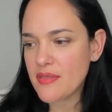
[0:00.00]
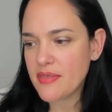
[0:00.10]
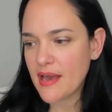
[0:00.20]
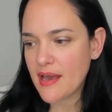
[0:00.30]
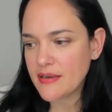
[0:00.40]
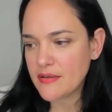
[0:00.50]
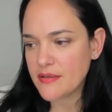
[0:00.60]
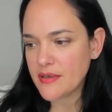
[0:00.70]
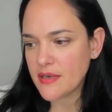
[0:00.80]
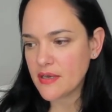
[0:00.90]
that
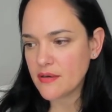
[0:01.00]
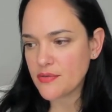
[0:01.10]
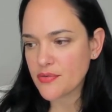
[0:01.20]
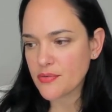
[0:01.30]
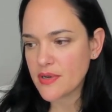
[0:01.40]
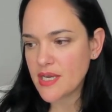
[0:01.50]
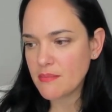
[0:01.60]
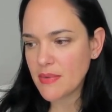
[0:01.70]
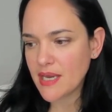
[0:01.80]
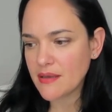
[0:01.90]
the three
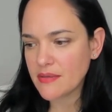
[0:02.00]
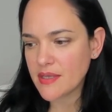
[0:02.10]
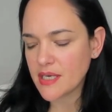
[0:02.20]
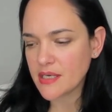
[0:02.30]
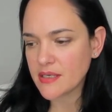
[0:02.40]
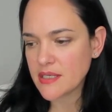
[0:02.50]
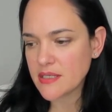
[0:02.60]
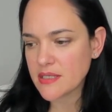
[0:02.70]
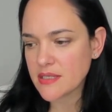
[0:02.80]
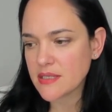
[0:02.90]
main
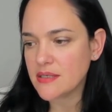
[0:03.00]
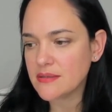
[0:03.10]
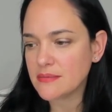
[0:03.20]
things,